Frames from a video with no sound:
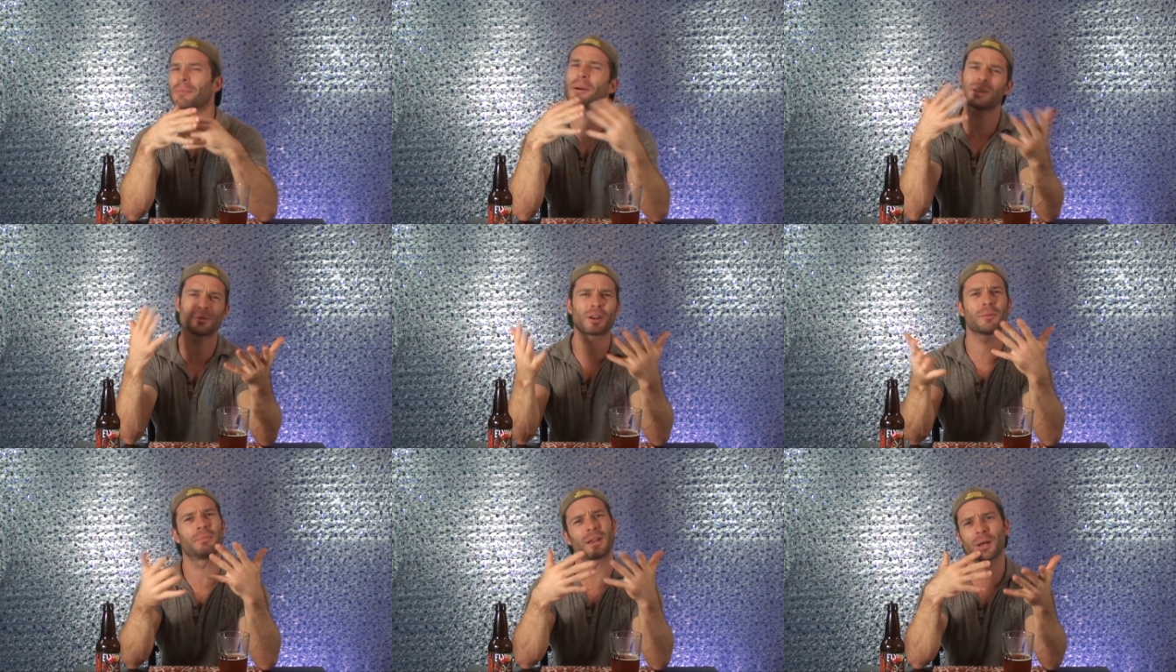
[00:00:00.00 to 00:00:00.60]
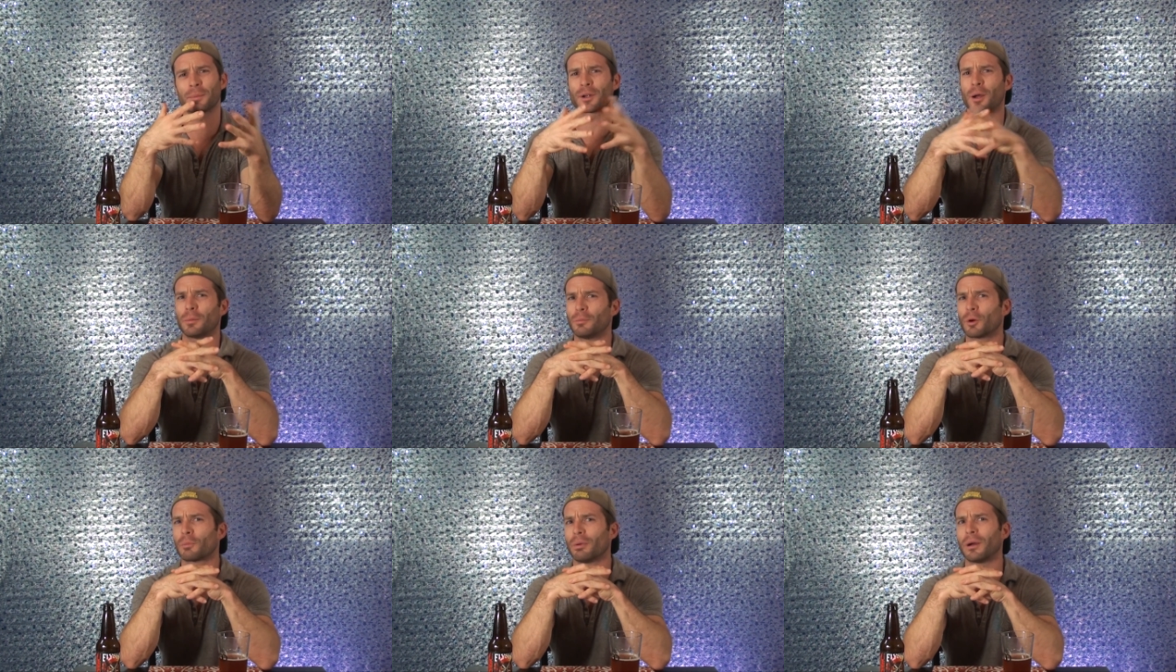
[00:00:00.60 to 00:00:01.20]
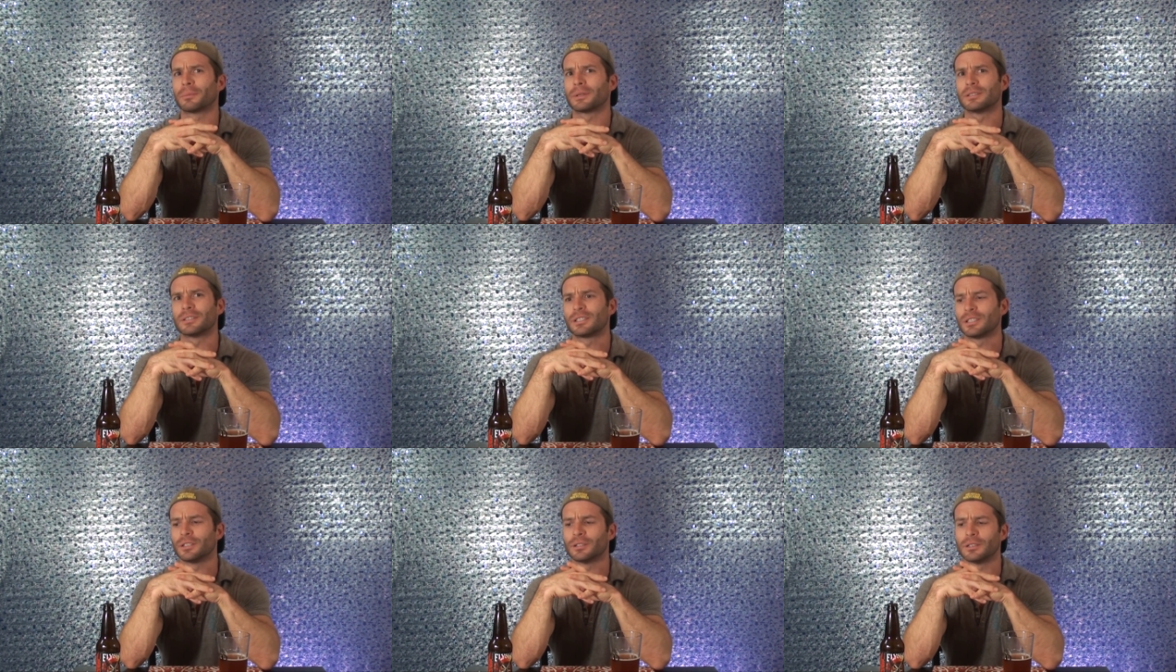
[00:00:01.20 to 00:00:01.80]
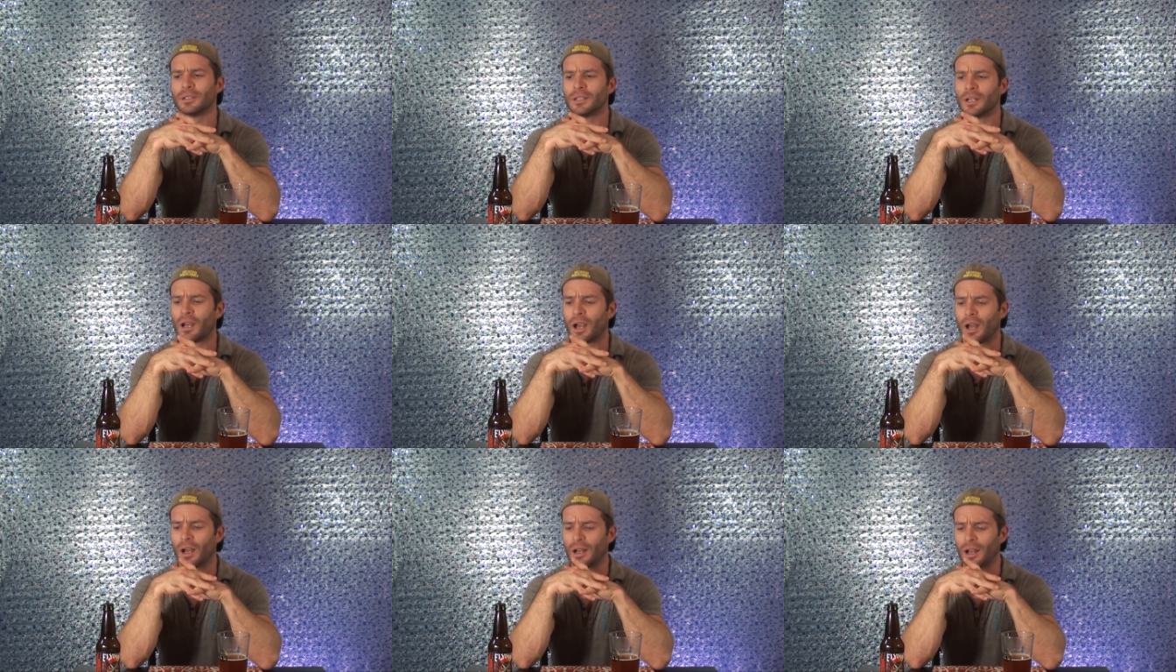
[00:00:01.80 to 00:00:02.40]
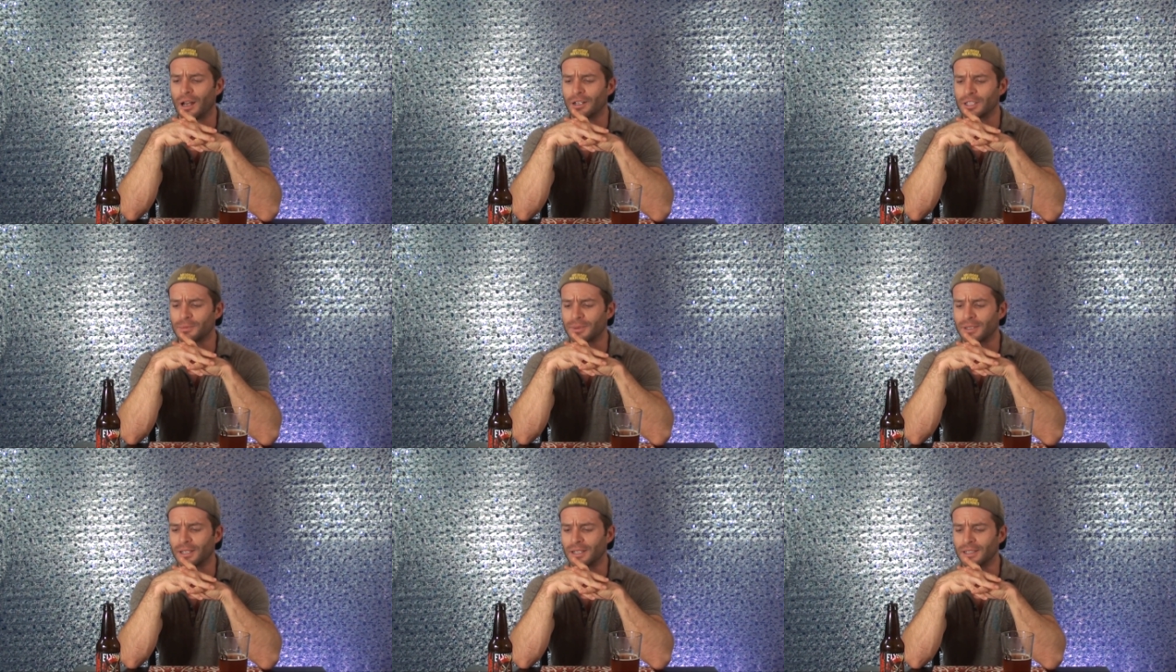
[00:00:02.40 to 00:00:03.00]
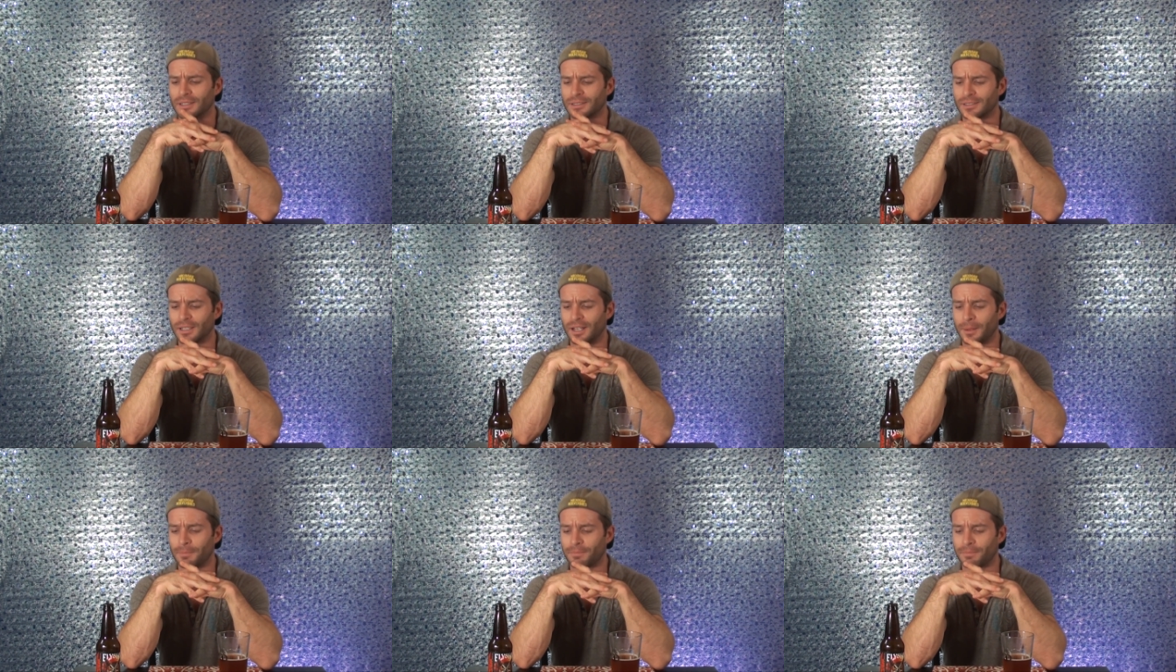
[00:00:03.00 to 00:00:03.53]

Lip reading: I might try to pick up a couple more pumpkins too, just because.